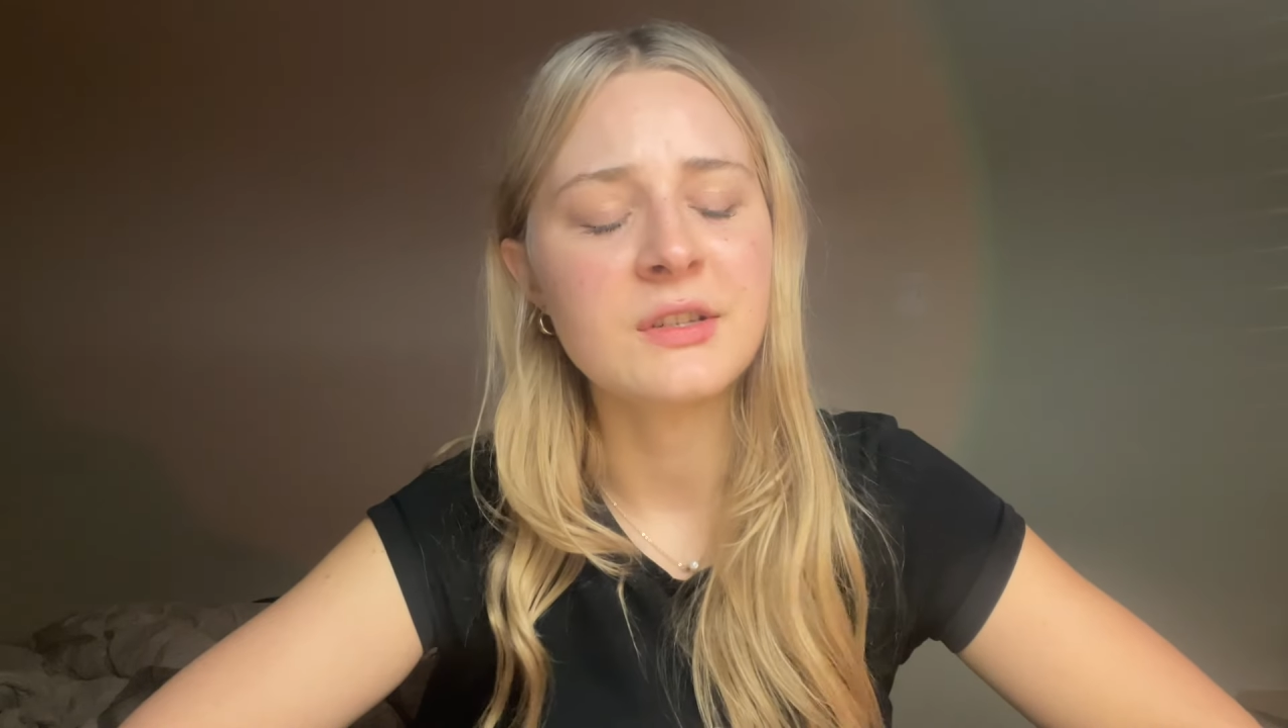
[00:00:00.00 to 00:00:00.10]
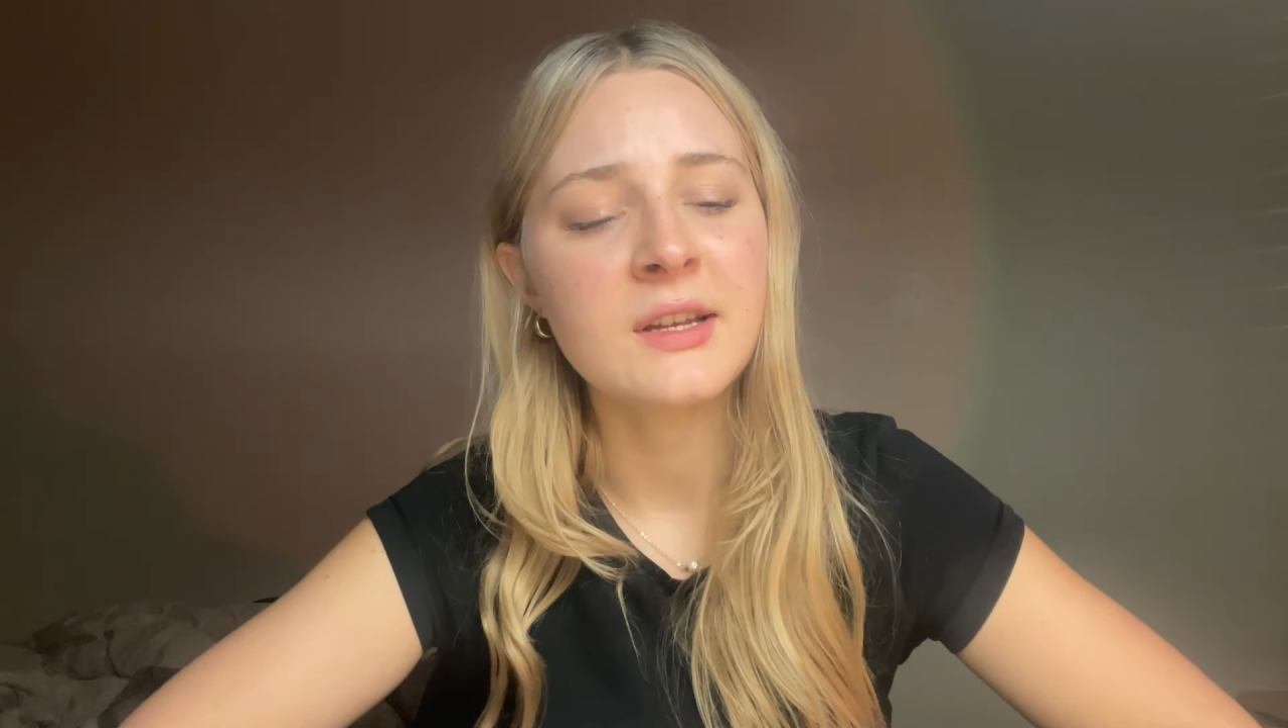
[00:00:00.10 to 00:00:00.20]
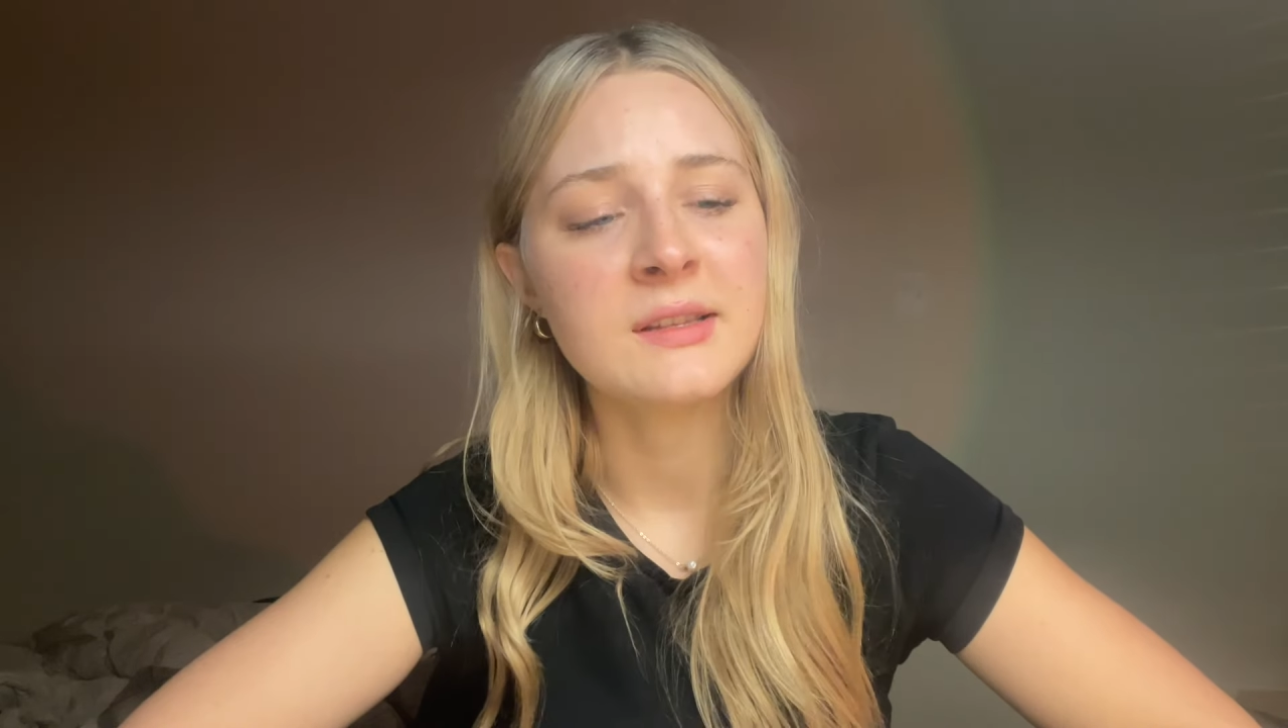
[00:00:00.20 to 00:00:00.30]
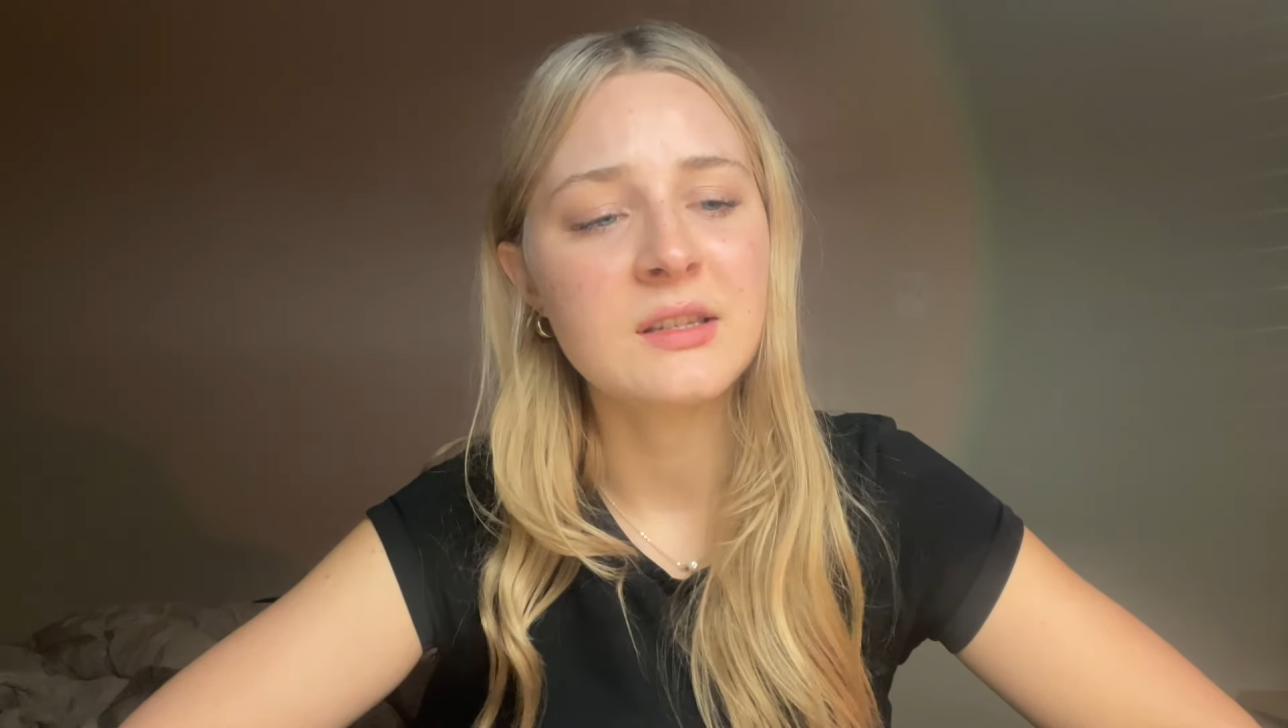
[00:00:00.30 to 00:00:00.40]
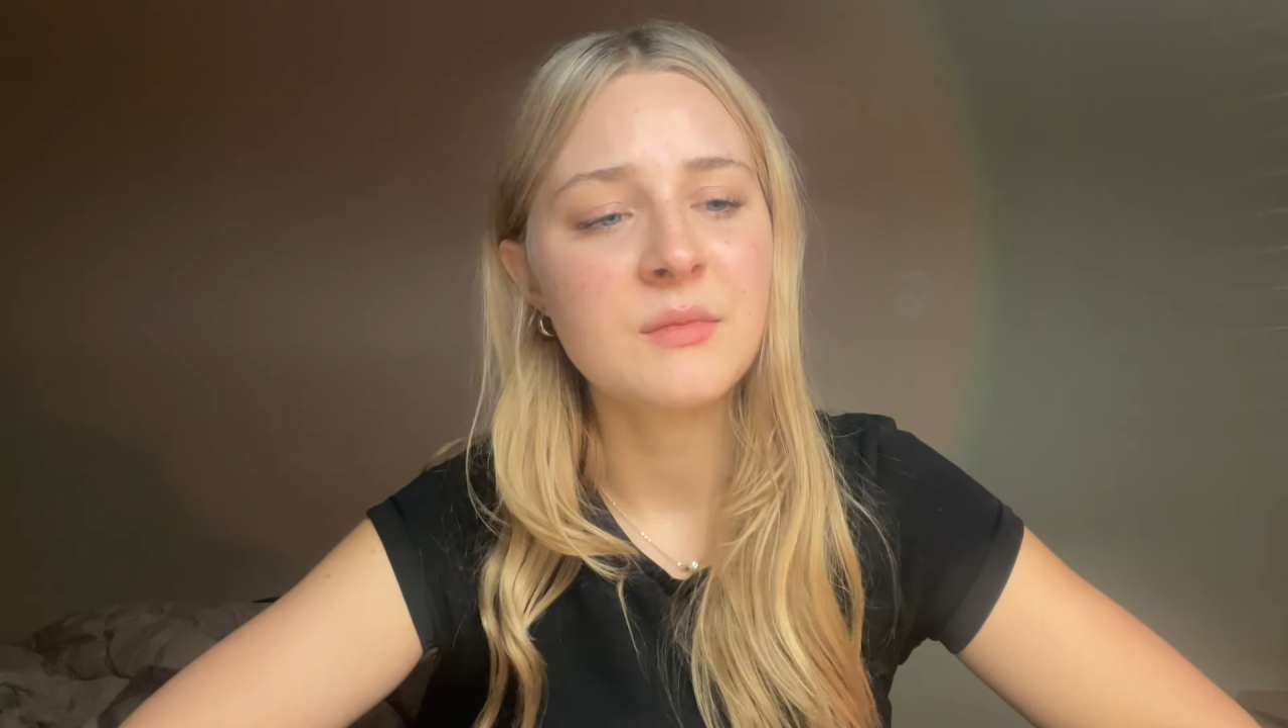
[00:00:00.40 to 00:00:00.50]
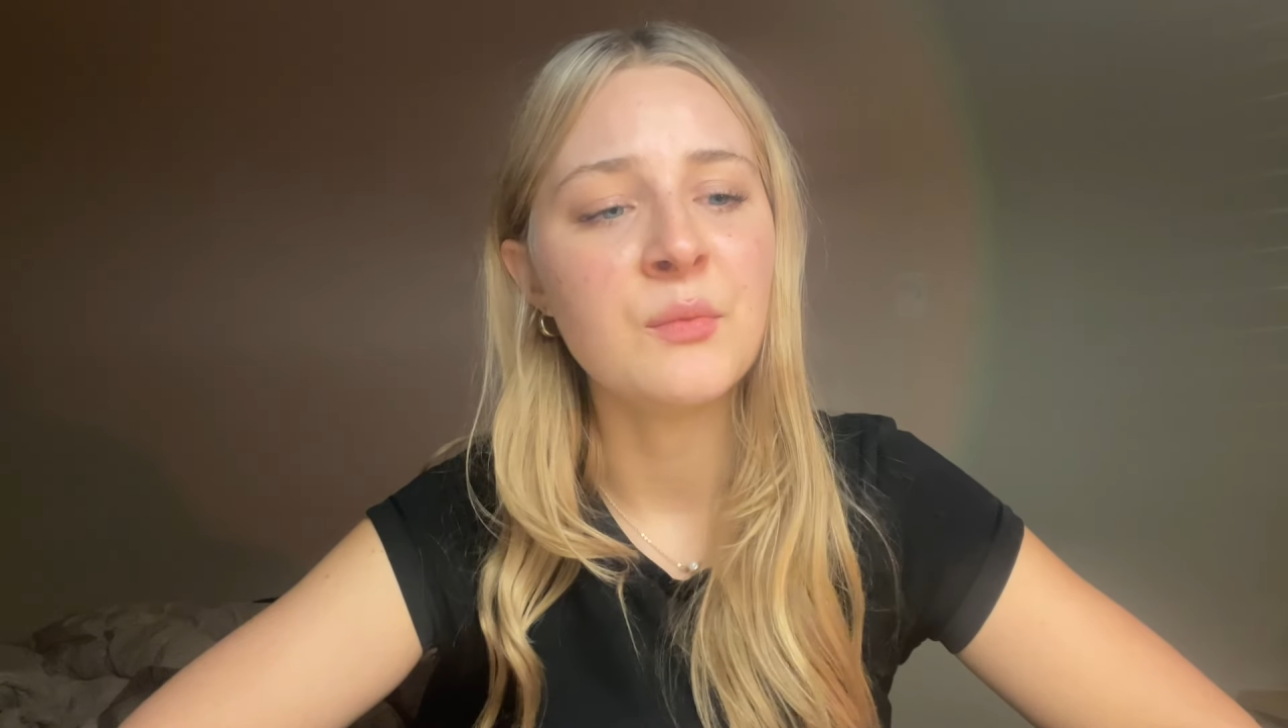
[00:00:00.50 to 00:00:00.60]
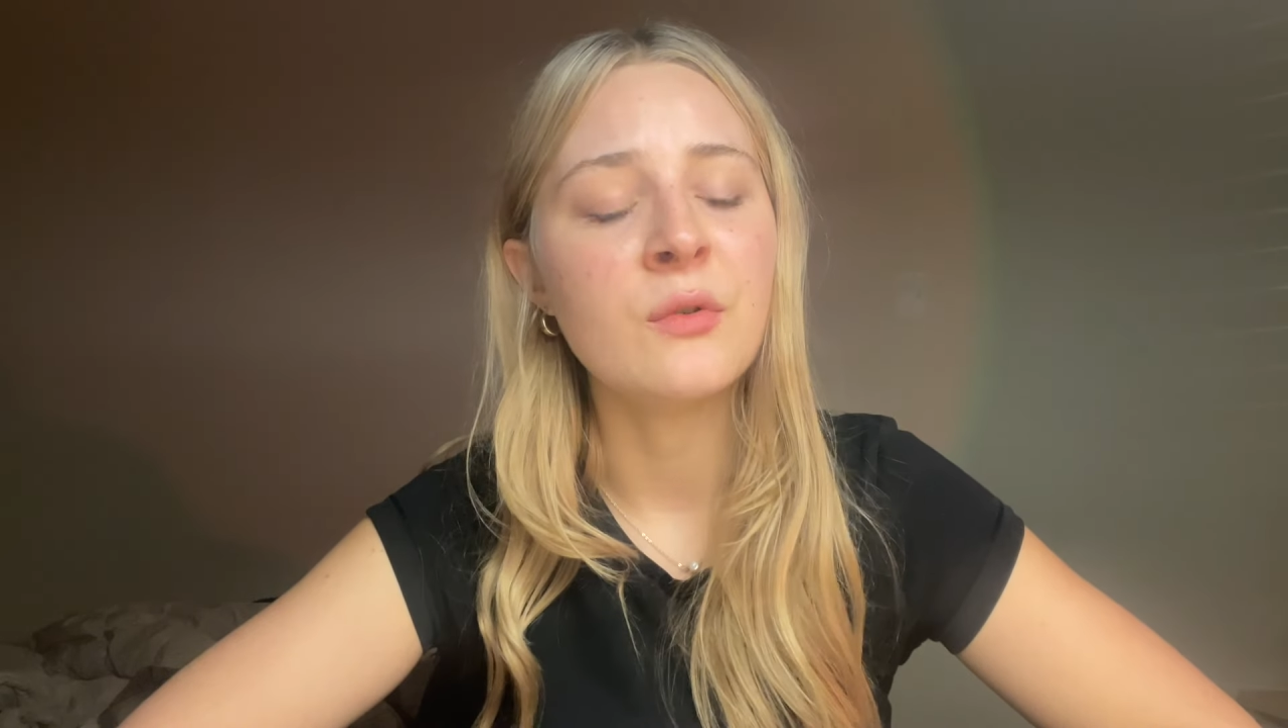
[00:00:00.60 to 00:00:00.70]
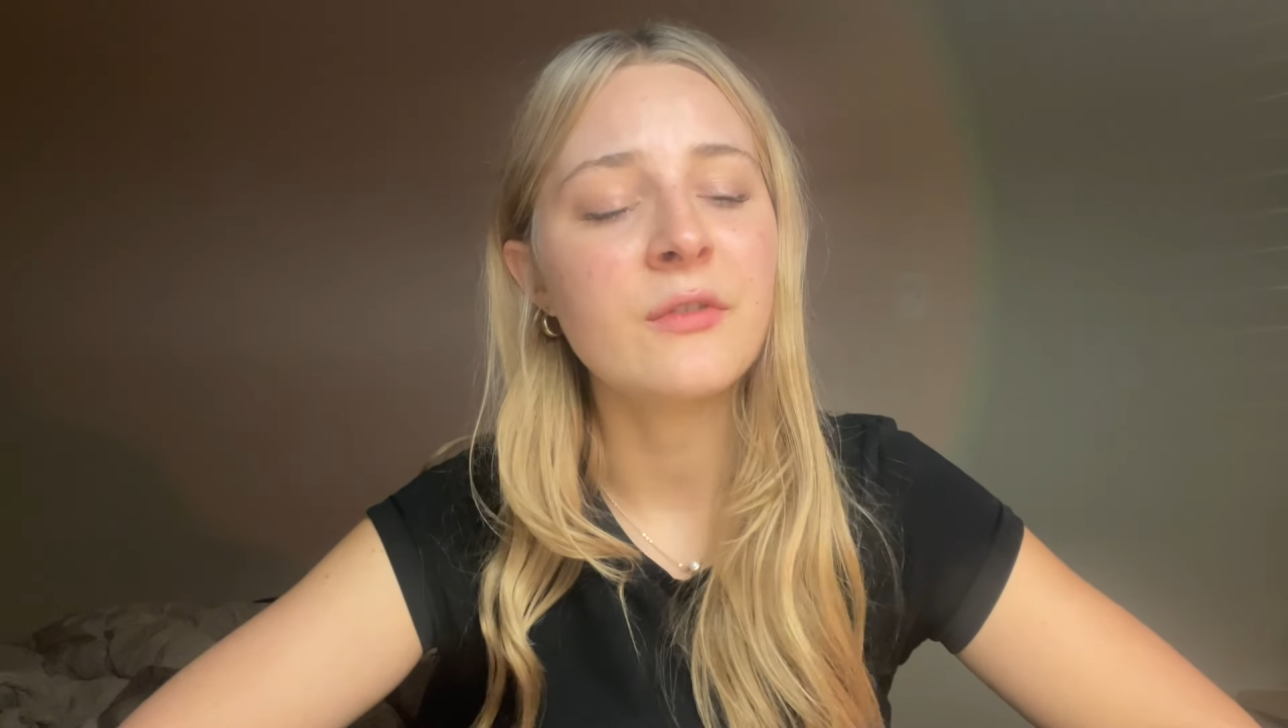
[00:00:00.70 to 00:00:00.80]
tends to be more